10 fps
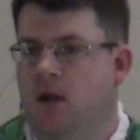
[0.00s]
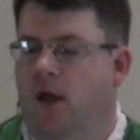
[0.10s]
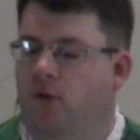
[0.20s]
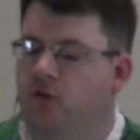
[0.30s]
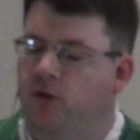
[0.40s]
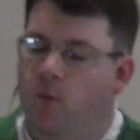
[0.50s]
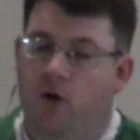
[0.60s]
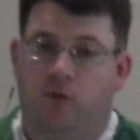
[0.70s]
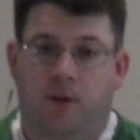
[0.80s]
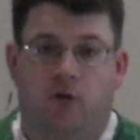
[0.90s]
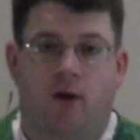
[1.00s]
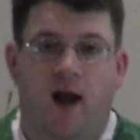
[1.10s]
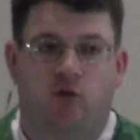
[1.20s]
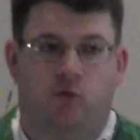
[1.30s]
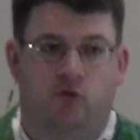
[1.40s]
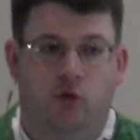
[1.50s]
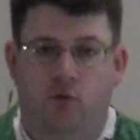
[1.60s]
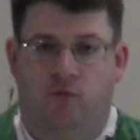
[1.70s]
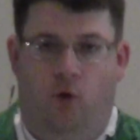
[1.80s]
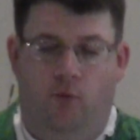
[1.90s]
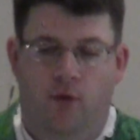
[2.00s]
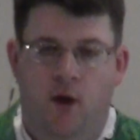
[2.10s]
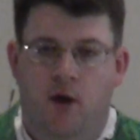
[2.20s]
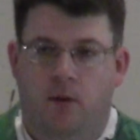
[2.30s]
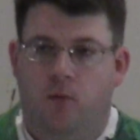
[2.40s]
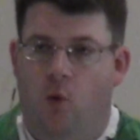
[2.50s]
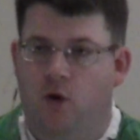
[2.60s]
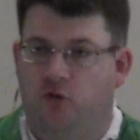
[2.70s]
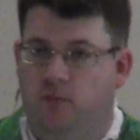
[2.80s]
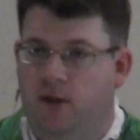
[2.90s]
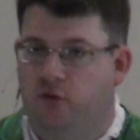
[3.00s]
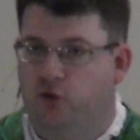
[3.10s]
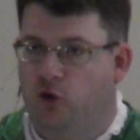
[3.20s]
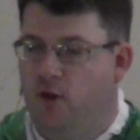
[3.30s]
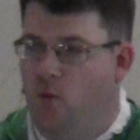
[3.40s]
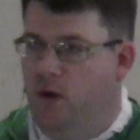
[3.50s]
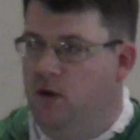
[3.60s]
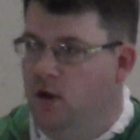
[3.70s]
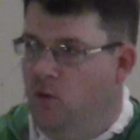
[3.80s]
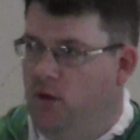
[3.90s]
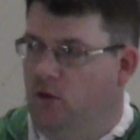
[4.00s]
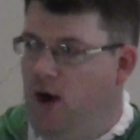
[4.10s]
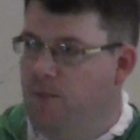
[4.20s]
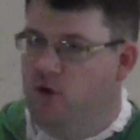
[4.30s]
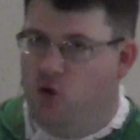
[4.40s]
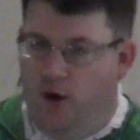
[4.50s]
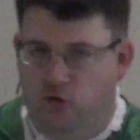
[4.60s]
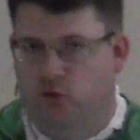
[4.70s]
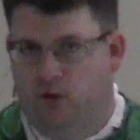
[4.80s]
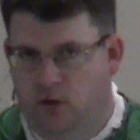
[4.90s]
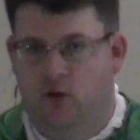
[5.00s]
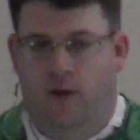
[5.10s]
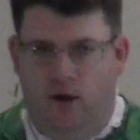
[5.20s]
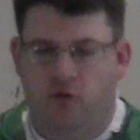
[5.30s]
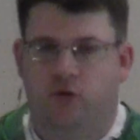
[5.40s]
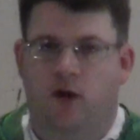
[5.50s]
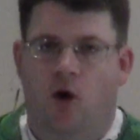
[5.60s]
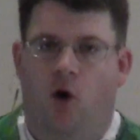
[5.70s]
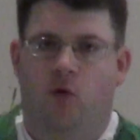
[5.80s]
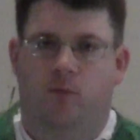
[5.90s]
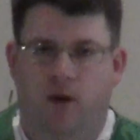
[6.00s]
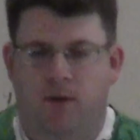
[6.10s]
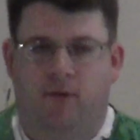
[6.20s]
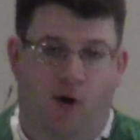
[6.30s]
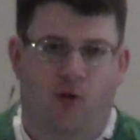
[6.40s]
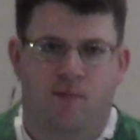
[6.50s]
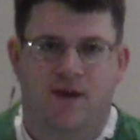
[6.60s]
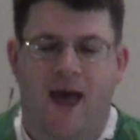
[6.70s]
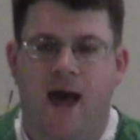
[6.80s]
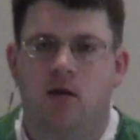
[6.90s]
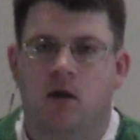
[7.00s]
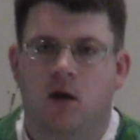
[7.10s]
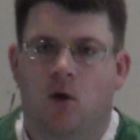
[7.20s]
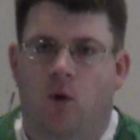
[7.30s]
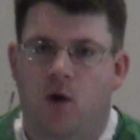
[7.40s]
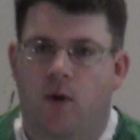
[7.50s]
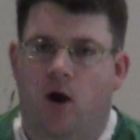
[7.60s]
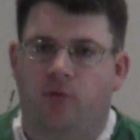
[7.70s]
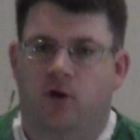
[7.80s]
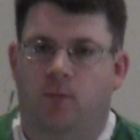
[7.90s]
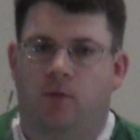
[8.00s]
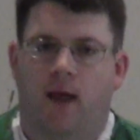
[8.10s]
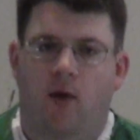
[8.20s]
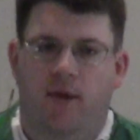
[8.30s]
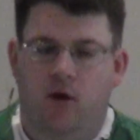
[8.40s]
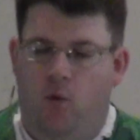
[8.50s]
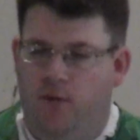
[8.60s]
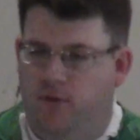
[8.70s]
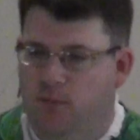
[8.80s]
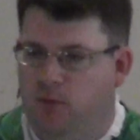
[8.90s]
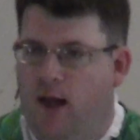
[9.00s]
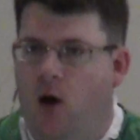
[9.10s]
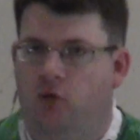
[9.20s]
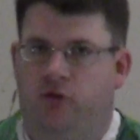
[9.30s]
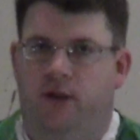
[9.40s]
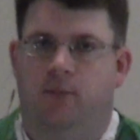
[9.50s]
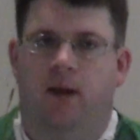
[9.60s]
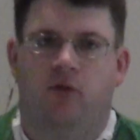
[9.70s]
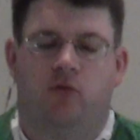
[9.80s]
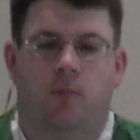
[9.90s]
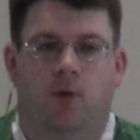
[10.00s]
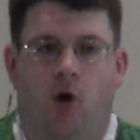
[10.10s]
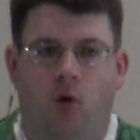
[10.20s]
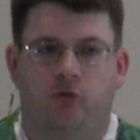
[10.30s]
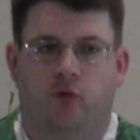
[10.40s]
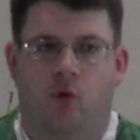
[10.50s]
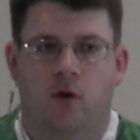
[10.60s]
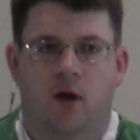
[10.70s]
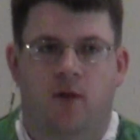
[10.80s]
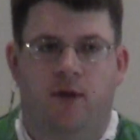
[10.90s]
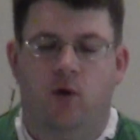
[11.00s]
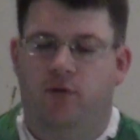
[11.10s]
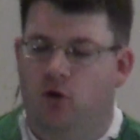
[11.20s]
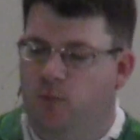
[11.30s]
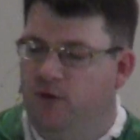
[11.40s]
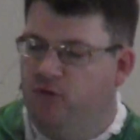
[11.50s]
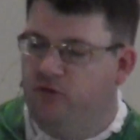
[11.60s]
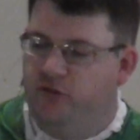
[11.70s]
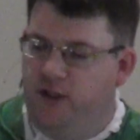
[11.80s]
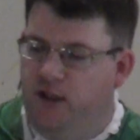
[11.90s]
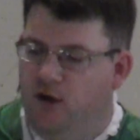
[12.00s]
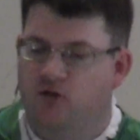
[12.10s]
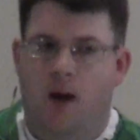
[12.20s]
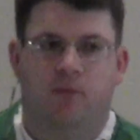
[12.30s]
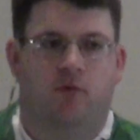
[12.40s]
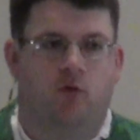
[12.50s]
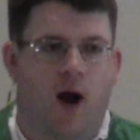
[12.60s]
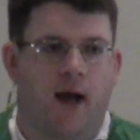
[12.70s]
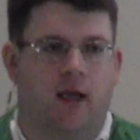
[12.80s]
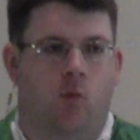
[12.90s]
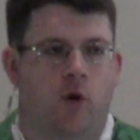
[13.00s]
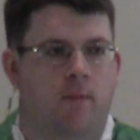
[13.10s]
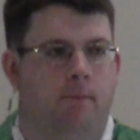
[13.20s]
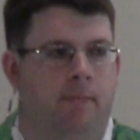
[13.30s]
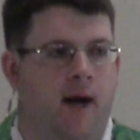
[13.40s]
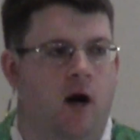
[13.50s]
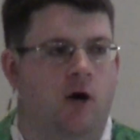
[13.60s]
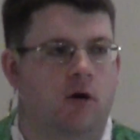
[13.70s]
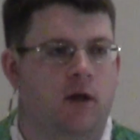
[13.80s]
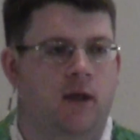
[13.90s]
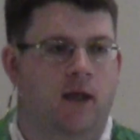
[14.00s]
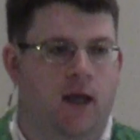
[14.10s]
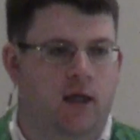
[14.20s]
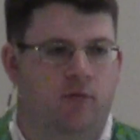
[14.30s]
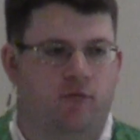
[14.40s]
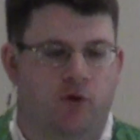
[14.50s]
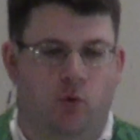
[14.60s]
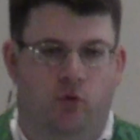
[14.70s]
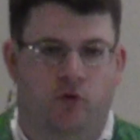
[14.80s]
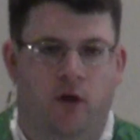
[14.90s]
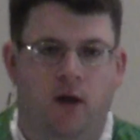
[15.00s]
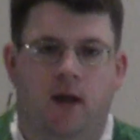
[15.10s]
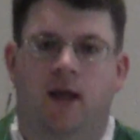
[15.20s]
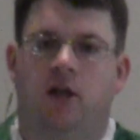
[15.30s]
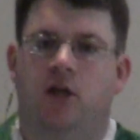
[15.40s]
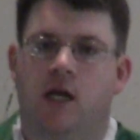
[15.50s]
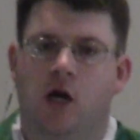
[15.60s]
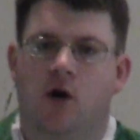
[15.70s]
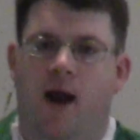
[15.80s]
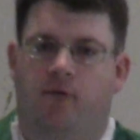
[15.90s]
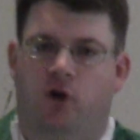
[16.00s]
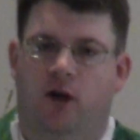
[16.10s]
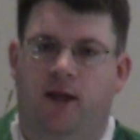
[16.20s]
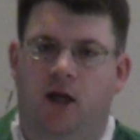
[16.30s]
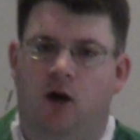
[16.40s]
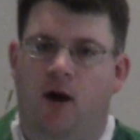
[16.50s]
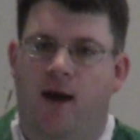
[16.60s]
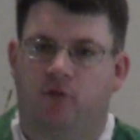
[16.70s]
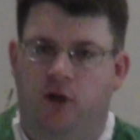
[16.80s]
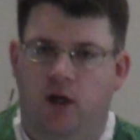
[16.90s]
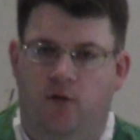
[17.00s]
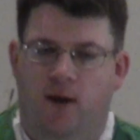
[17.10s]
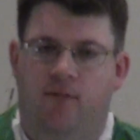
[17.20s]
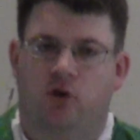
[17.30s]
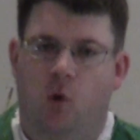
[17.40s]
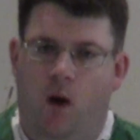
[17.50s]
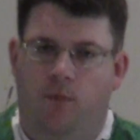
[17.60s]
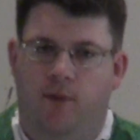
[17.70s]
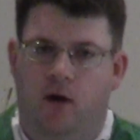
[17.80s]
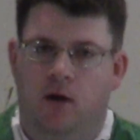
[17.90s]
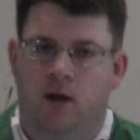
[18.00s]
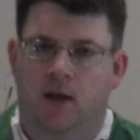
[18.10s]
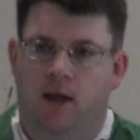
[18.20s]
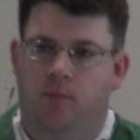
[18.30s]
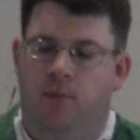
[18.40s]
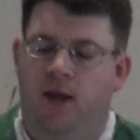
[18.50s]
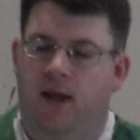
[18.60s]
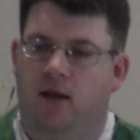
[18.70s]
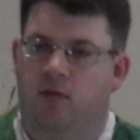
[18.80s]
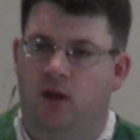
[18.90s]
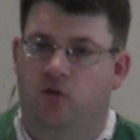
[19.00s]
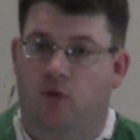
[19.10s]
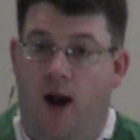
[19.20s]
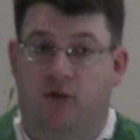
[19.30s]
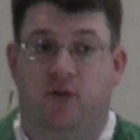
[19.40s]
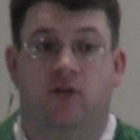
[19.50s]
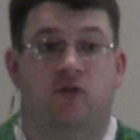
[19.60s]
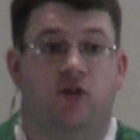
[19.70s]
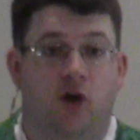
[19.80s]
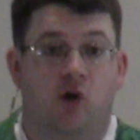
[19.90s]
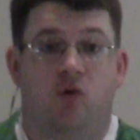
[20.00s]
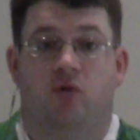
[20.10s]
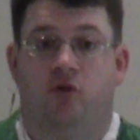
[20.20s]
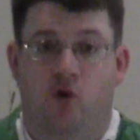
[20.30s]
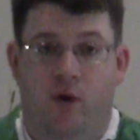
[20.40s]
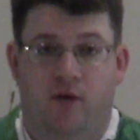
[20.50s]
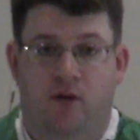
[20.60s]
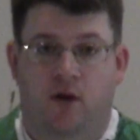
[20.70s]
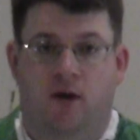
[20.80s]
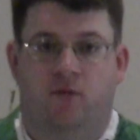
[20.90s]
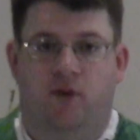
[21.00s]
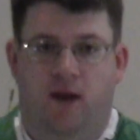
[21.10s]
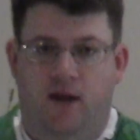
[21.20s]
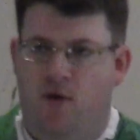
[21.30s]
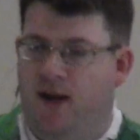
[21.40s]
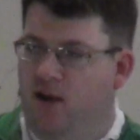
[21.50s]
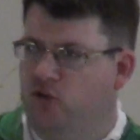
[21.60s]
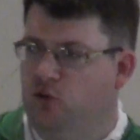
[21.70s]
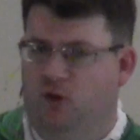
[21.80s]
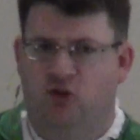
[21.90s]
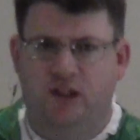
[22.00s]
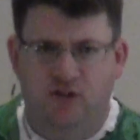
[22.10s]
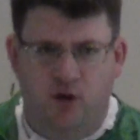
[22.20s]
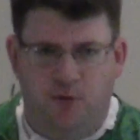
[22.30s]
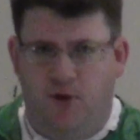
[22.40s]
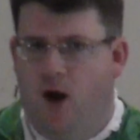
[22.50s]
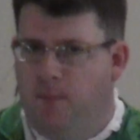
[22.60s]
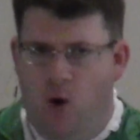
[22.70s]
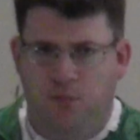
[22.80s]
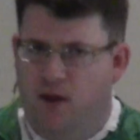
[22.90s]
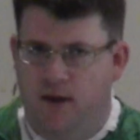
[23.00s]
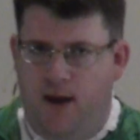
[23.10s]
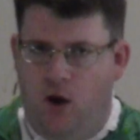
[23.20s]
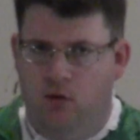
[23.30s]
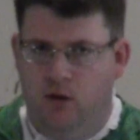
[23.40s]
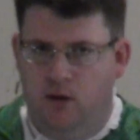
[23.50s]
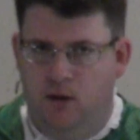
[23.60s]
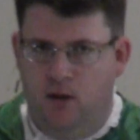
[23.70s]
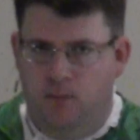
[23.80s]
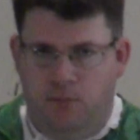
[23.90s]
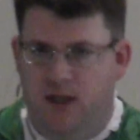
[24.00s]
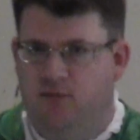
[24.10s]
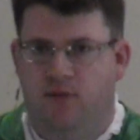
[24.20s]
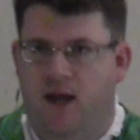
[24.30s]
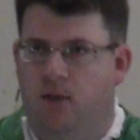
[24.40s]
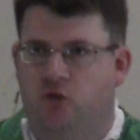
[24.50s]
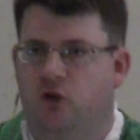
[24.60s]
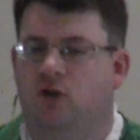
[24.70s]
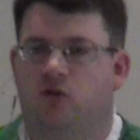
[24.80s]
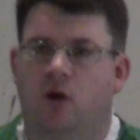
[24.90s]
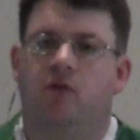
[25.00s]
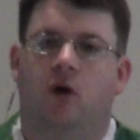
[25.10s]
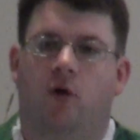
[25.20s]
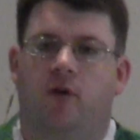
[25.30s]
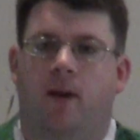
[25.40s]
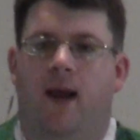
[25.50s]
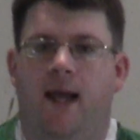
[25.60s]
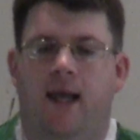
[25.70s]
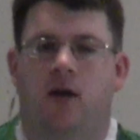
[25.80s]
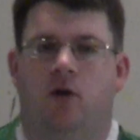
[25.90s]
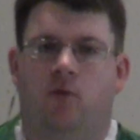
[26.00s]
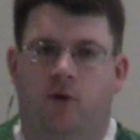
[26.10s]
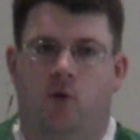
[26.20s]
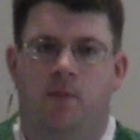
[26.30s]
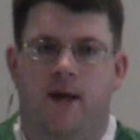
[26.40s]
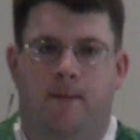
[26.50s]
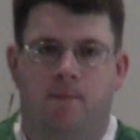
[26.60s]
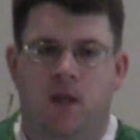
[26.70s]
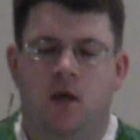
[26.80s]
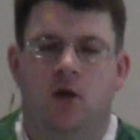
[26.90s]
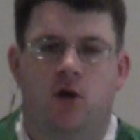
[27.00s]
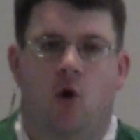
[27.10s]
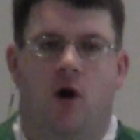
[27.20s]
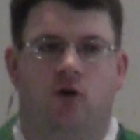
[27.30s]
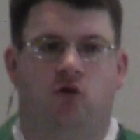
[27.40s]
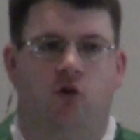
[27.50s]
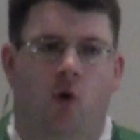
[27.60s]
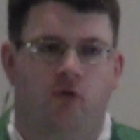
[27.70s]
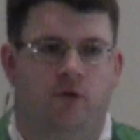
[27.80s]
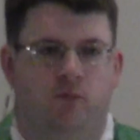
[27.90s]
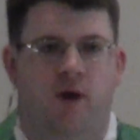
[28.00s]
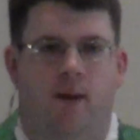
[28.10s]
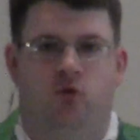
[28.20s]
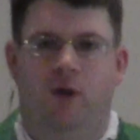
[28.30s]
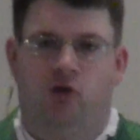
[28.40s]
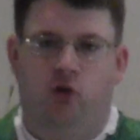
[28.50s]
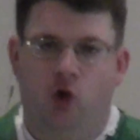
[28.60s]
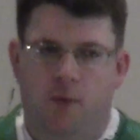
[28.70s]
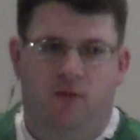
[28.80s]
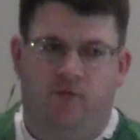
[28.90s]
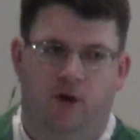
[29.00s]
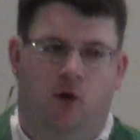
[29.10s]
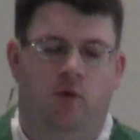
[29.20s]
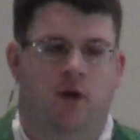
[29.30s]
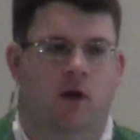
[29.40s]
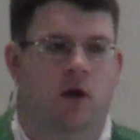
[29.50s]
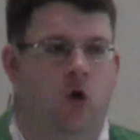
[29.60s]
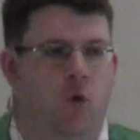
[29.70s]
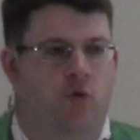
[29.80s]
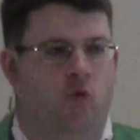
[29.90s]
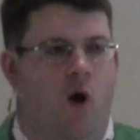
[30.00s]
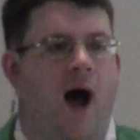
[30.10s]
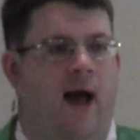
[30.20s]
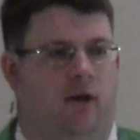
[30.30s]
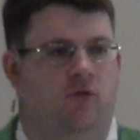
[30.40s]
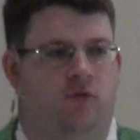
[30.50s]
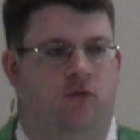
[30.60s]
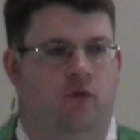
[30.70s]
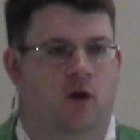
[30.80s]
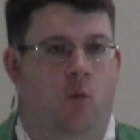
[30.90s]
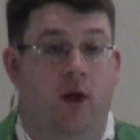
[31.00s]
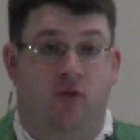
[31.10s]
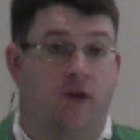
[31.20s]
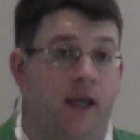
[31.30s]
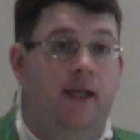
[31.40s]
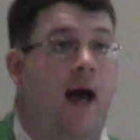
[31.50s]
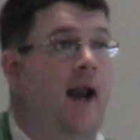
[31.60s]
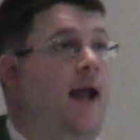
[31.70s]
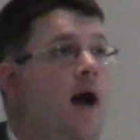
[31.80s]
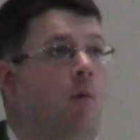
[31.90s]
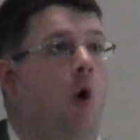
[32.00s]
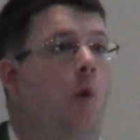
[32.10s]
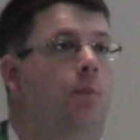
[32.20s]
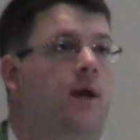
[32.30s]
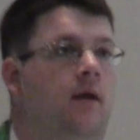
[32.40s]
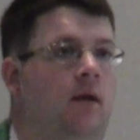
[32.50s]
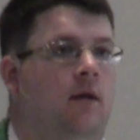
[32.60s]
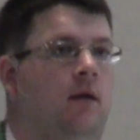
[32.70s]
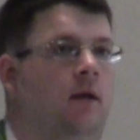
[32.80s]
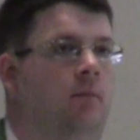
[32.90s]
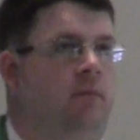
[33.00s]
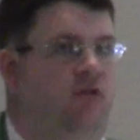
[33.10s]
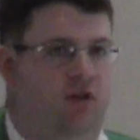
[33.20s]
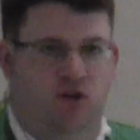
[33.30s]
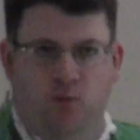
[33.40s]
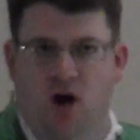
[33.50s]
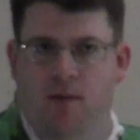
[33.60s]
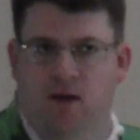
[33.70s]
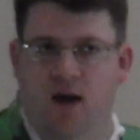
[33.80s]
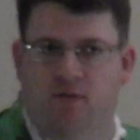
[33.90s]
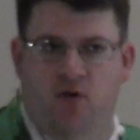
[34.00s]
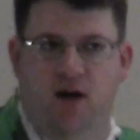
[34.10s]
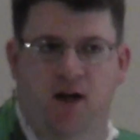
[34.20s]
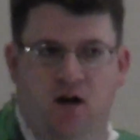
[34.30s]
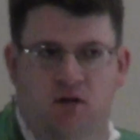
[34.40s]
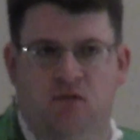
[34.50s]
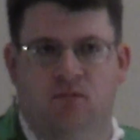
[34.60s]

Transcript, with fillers: And the reason they went out to pick rocks was twofold. Number one was to make sure that when, when Grandpa Deutscher, Clarence, they called him, I probably called him Dad, when he went out there and plowed, they didn't want the plow to get messed up, but also they knew if they were to put seed on top of a rock, it wouldn't bear any fruit. And year after year after year, they'd have to go out there and pick these rocks. They still do it today. Now, I guess there's machines out there to help out with that now, but even then, I'm sure you still have to go out there by hand a little bit. You know, in our souls, sometimes we too can be filled with rocks. We can say to God, Hey, I'm open. But you see this part of my life right here?